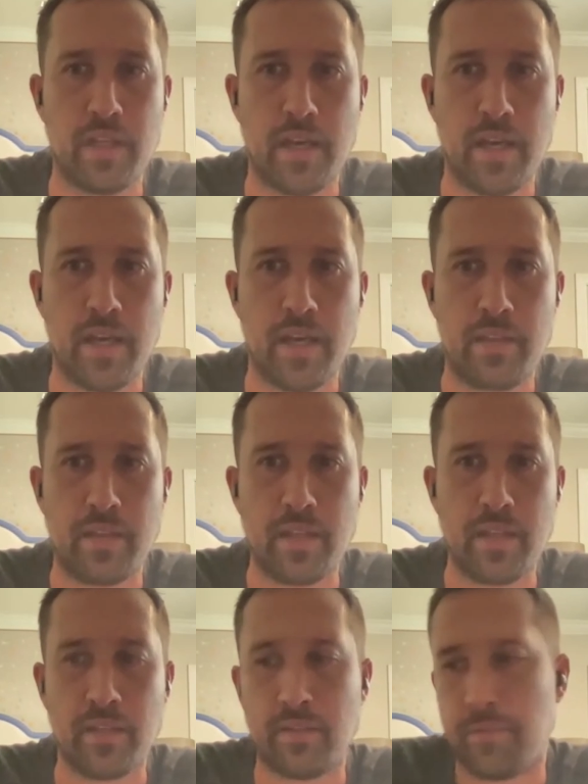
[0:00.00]

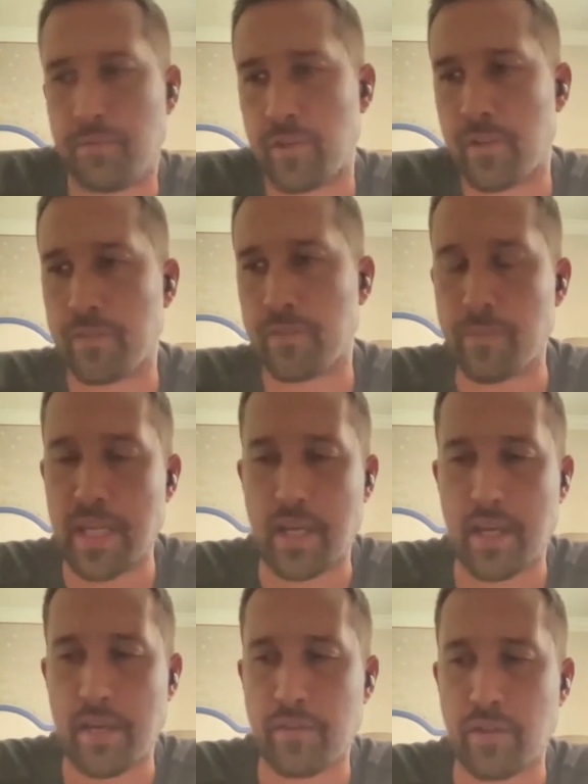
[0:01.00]
And for me,
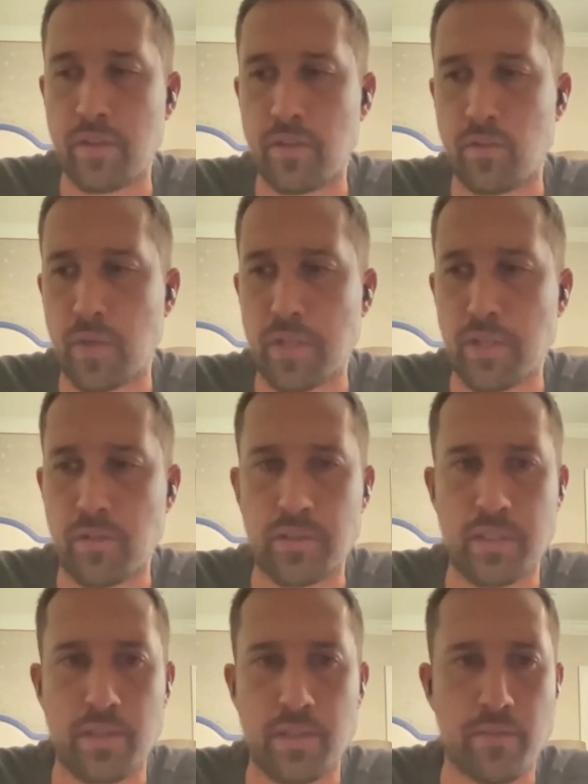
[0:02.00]
I have a
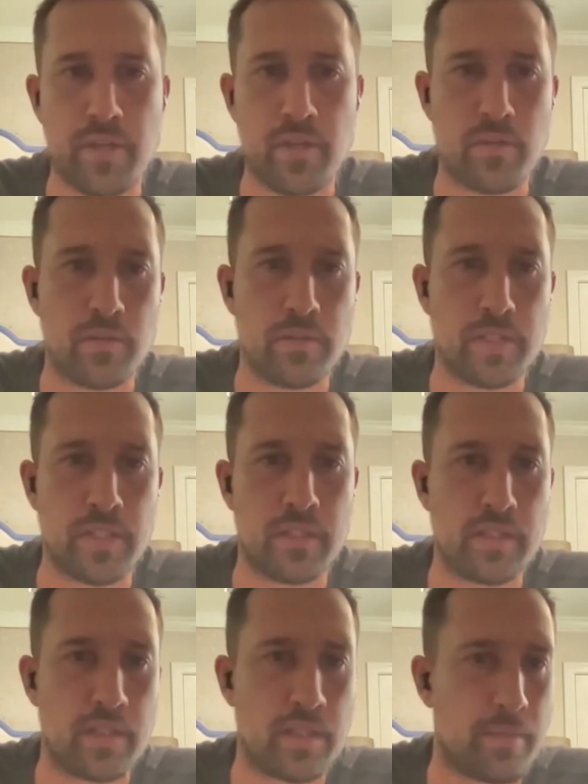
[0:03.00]
1-year-old and a 3-year-old,
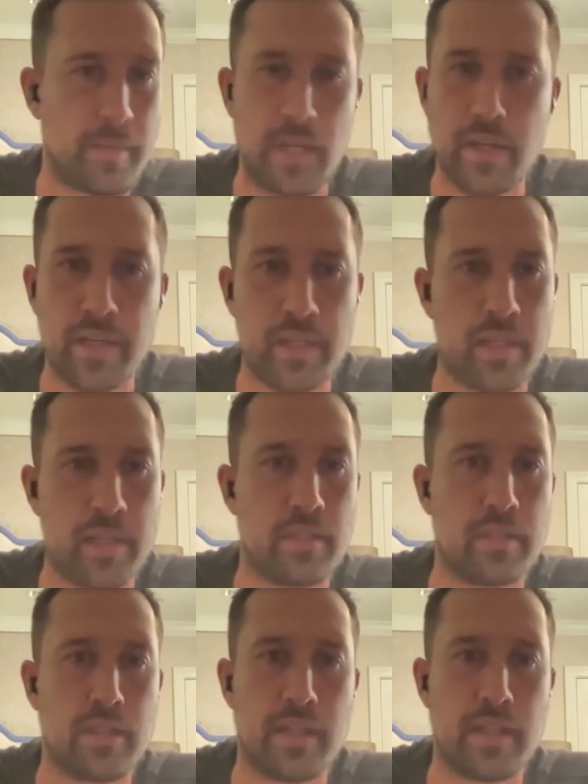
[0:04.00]
and I'm married,
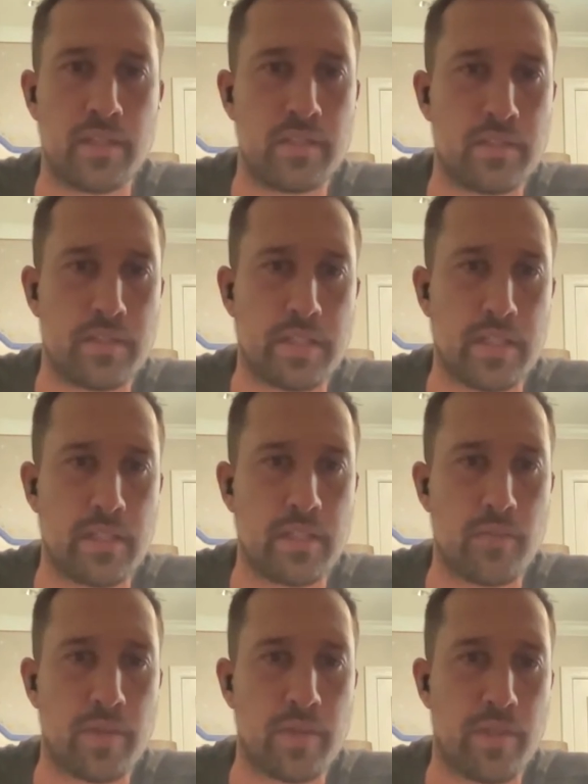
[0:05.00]
and
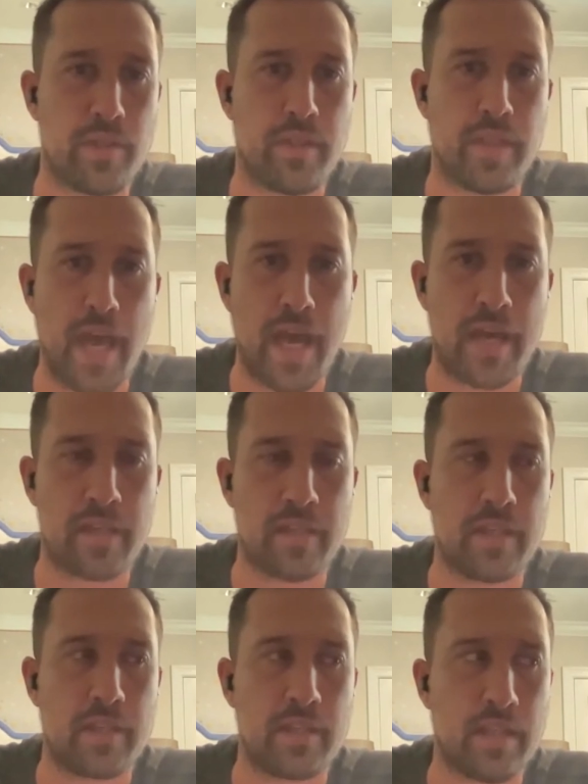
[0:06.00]
dealing with
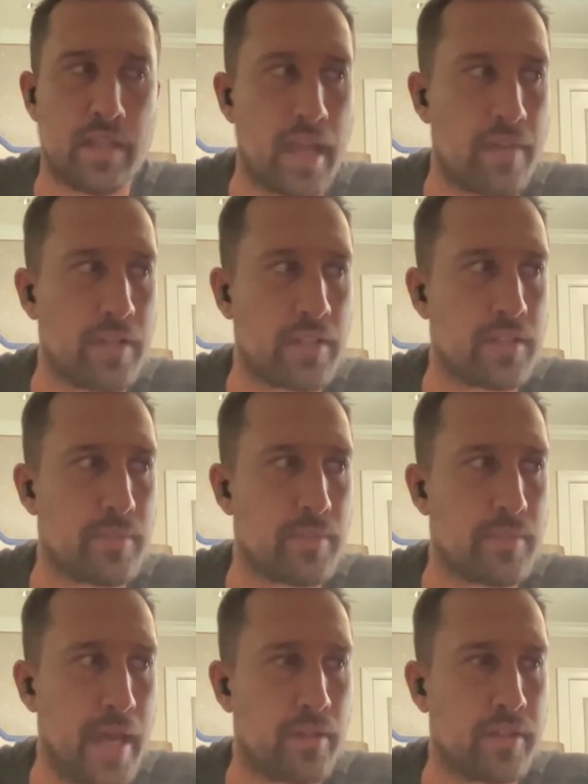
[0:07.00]
that and having to
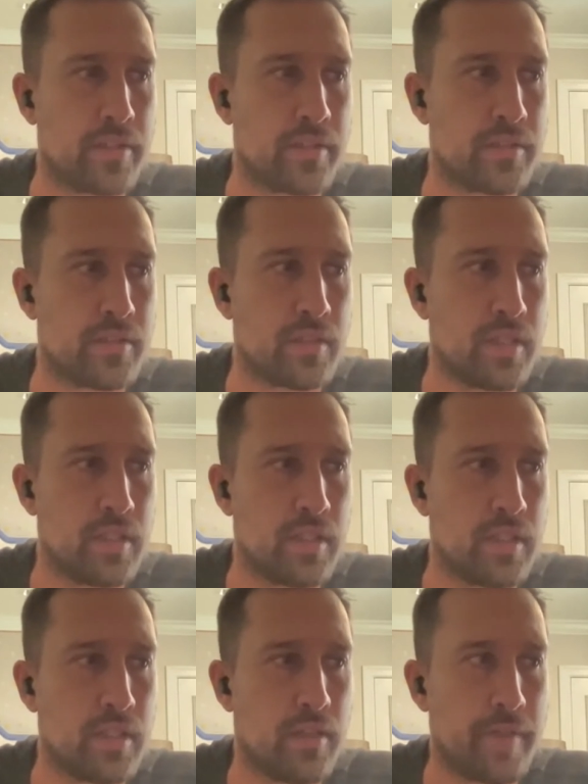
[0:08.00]
balance
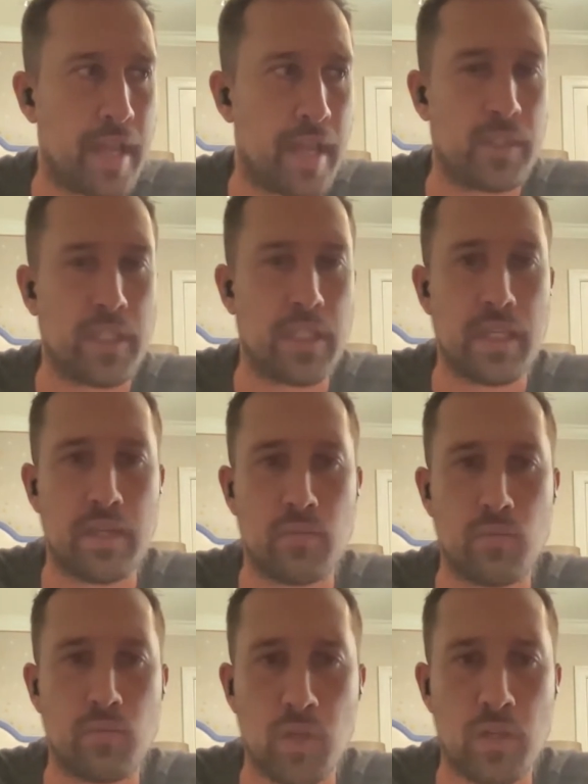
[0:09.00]
family
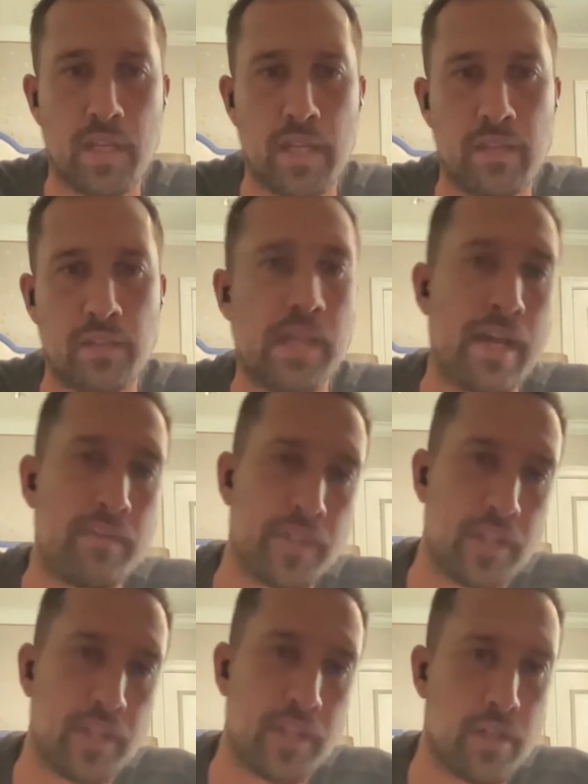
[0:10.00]
and work and the
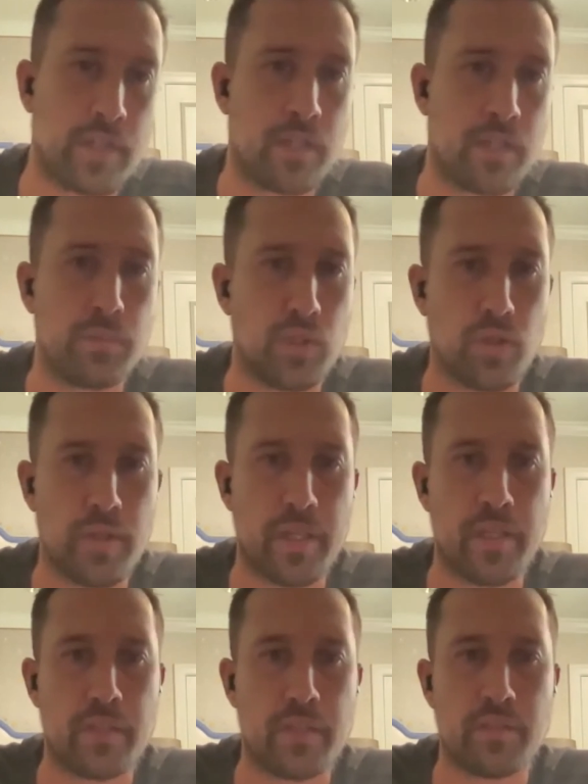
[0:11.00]
livelihood of our
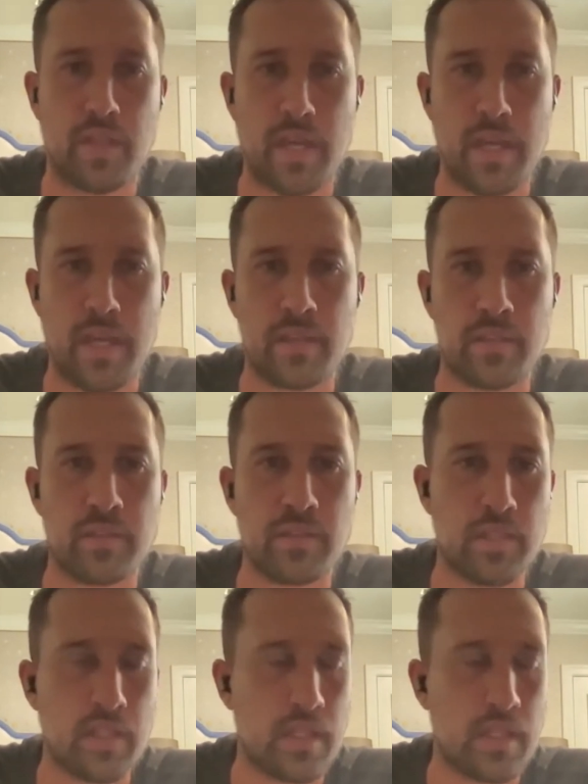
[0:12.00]
employees, and